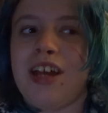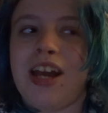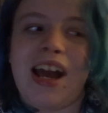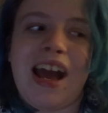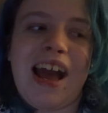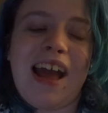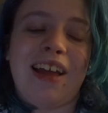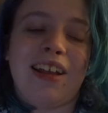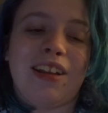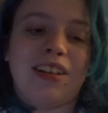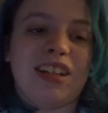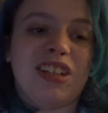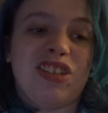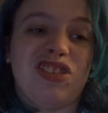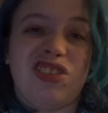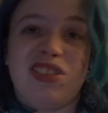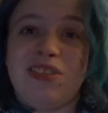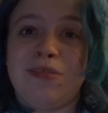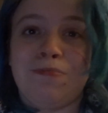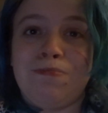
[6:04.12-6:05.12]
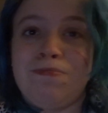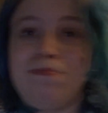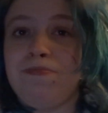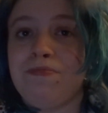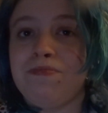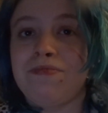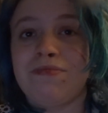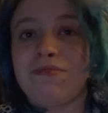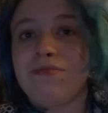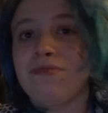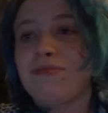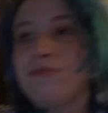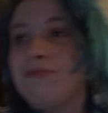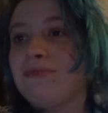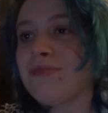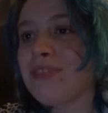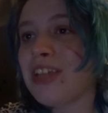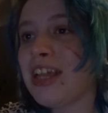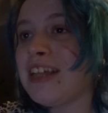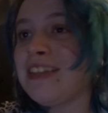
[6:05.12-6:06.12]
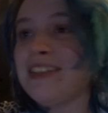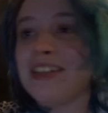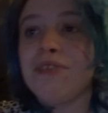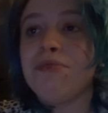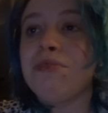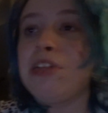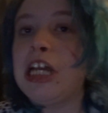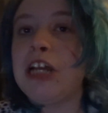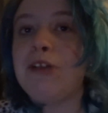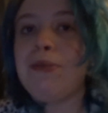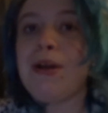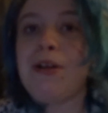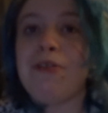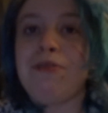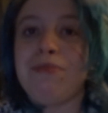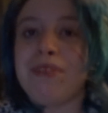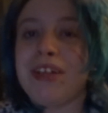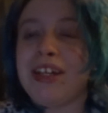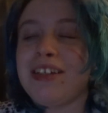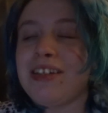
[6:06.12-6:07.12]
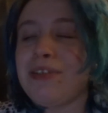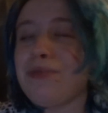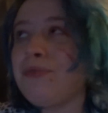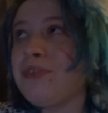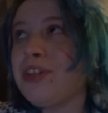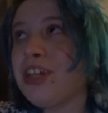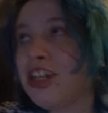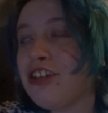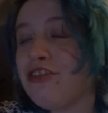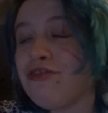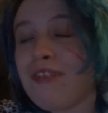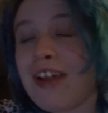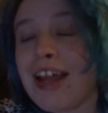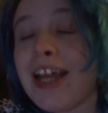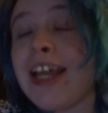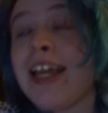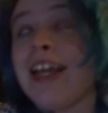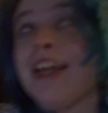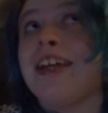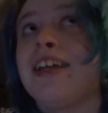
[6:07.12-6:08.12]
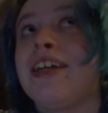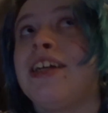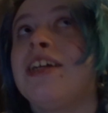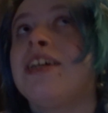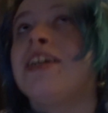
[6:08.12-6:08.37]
and it didn't work well for me. It didn't work great.